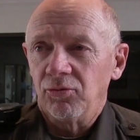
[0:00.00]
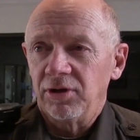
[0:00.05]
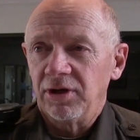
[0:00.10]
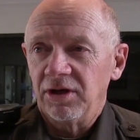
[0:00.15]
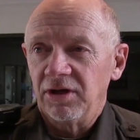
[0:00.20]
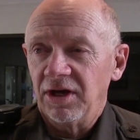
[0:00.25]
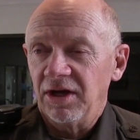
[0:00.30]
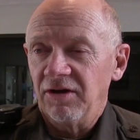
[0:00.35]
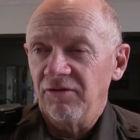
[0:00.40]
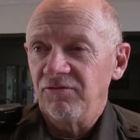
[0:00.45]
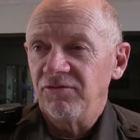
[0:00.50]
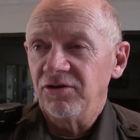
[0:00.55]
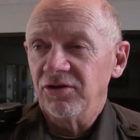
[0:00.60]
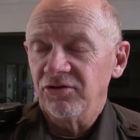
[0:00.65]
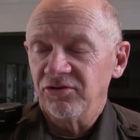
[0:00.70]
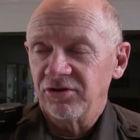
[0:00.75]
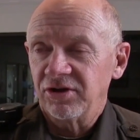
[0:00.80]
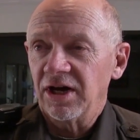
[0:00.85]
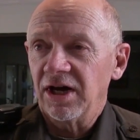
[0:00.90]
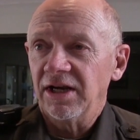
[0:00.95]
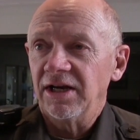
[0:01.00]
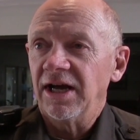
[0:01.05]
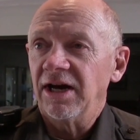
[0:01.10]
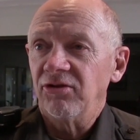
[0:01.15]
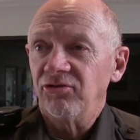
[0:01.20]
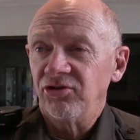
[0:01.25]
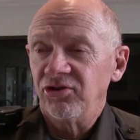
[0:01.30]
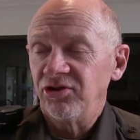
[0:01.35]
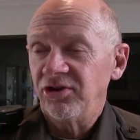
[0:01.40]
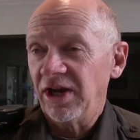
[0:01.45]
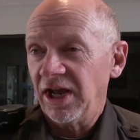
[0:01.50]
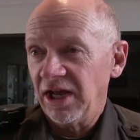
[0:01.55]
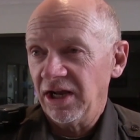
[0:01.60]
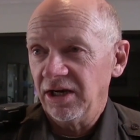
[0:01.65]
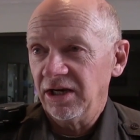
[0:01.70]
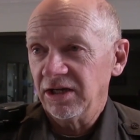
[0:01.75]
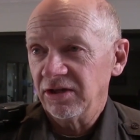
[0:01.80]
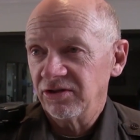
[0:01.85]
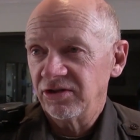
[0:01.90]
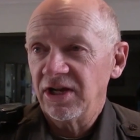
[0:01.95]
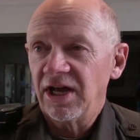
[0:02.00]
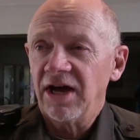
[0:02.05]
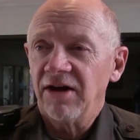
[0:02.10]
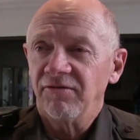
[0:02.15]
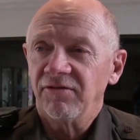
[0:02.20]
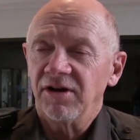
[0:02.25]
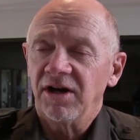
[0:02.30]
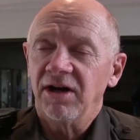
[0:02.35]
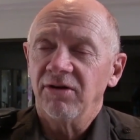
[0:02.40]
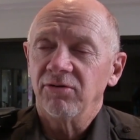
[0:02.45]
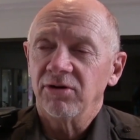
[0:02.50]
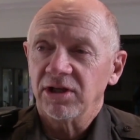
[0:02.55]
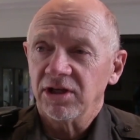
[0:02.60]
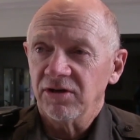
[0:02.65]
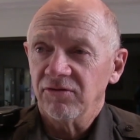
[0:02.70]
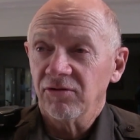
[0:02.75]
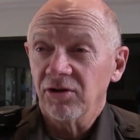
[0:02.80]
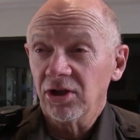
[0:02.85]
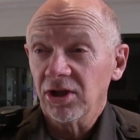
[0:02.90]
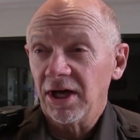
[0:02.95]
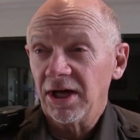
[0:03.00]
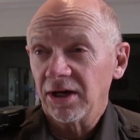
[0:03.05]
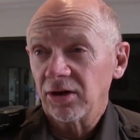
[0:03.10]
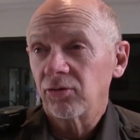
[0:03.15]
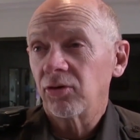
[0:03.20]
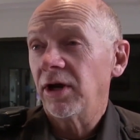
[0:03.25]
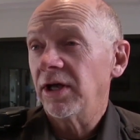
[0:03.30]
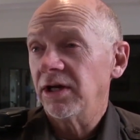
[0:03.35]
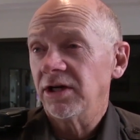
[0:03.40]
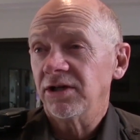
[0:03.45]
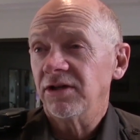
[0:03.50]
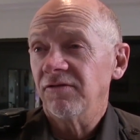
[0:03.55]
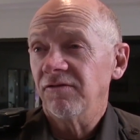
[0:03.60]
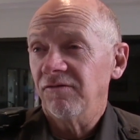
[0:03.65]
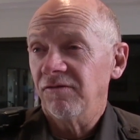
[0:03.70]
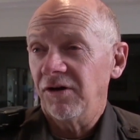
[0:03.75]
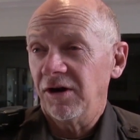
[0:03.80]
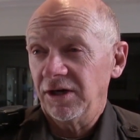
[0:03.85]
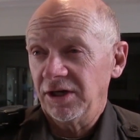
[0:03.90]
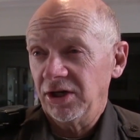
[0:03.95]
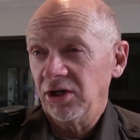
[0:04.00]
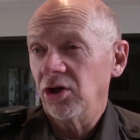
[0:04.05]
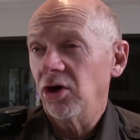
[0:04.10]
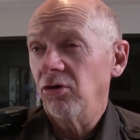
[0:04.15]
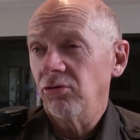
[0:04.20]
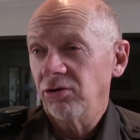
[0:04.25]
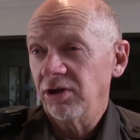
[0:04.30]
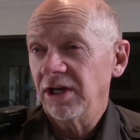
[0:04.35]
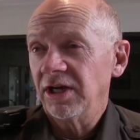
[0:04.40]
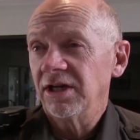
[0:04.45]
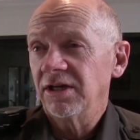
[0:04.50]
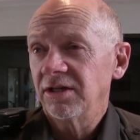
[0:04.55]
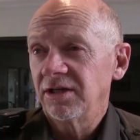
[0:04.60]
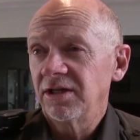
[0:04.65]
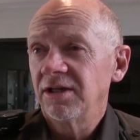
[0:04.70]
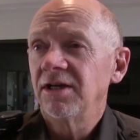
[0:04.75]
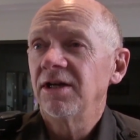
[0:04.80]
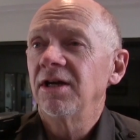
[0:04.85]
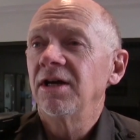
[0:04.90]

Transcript: We have just got outstanding staff, and I would give a lot of credit to Vonnie Cotant.